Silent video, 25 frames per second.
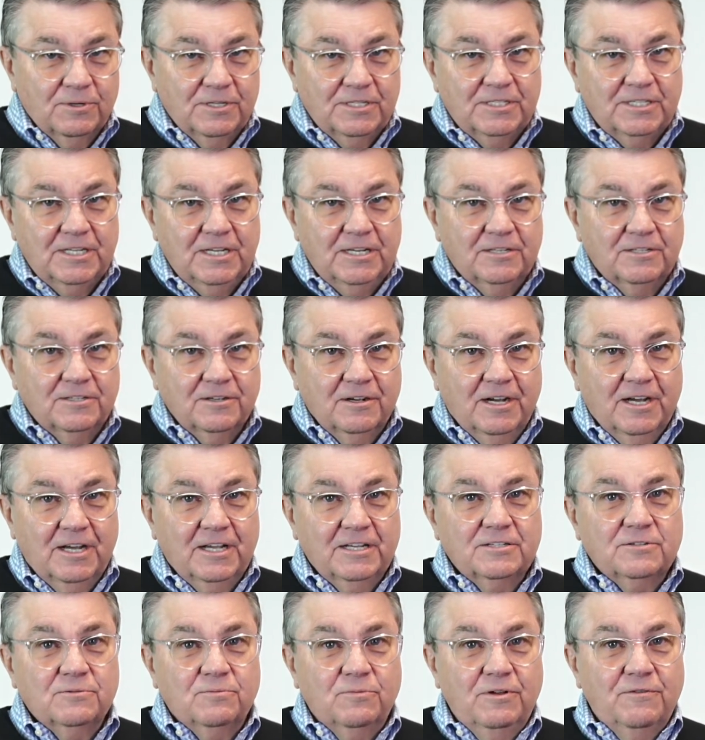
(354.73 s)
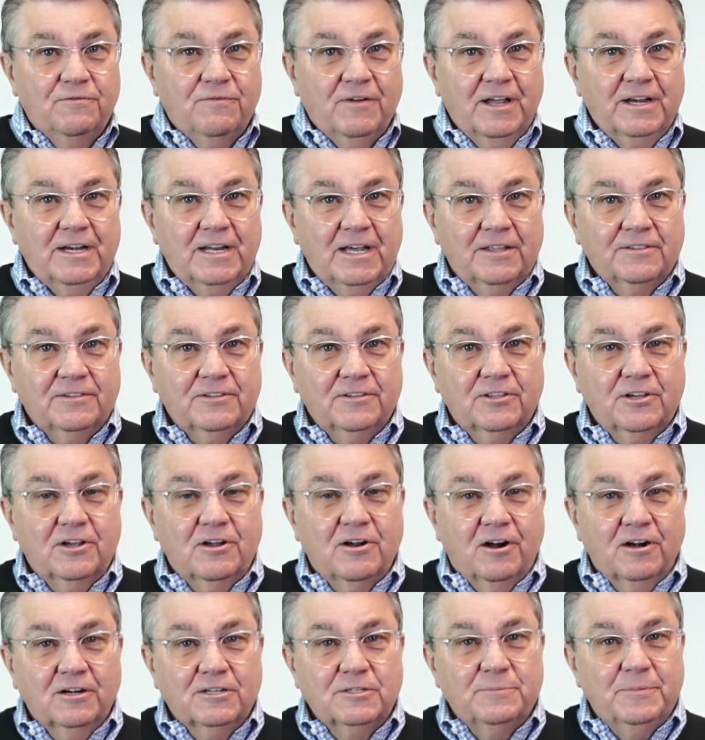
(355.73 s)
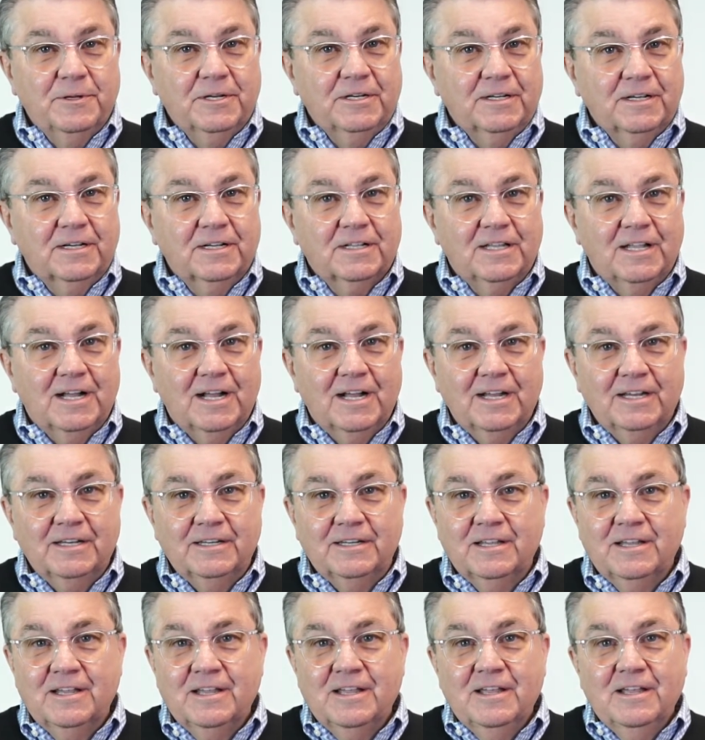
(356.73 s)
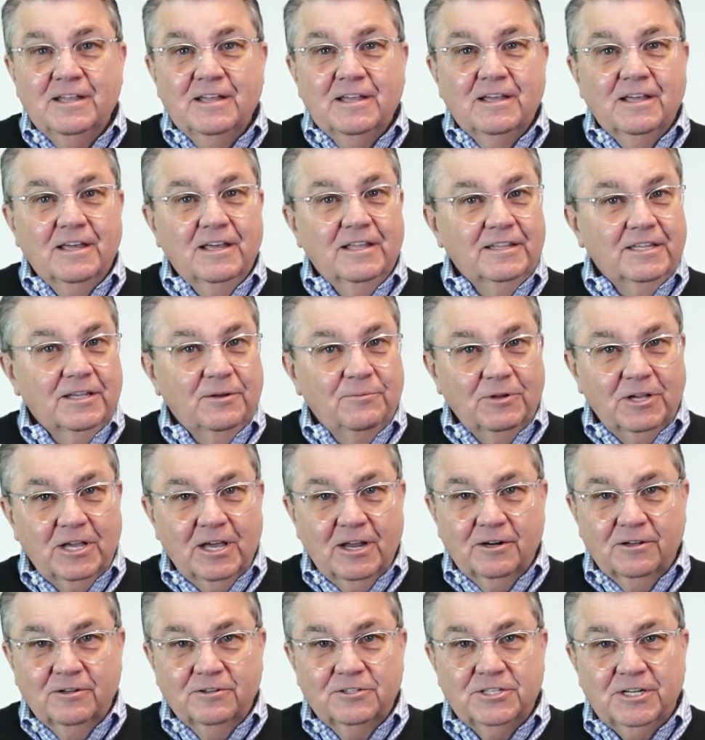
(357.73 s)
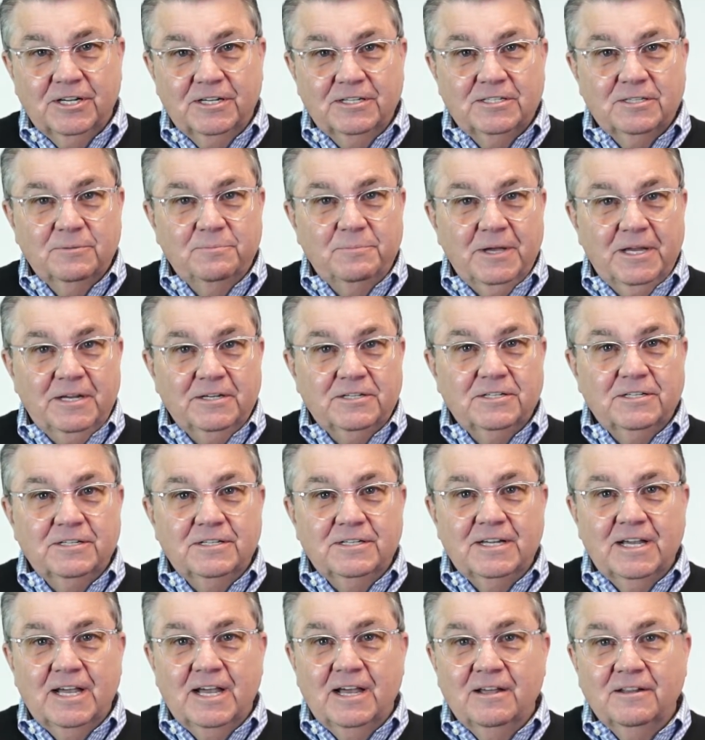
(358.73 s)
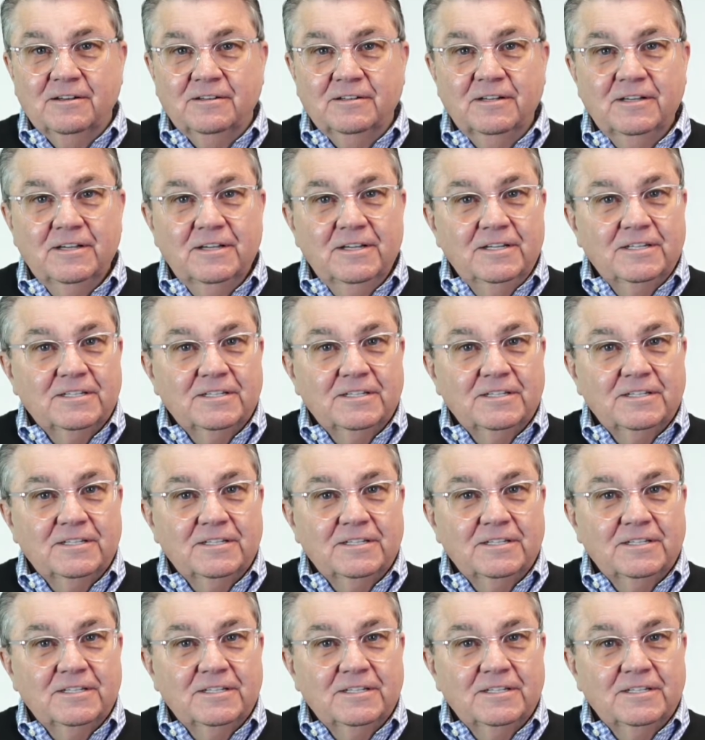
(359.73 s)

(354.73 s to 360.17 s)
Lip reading: receipt to us, we find out that the card's been declined, and then we got to go chase the patient down.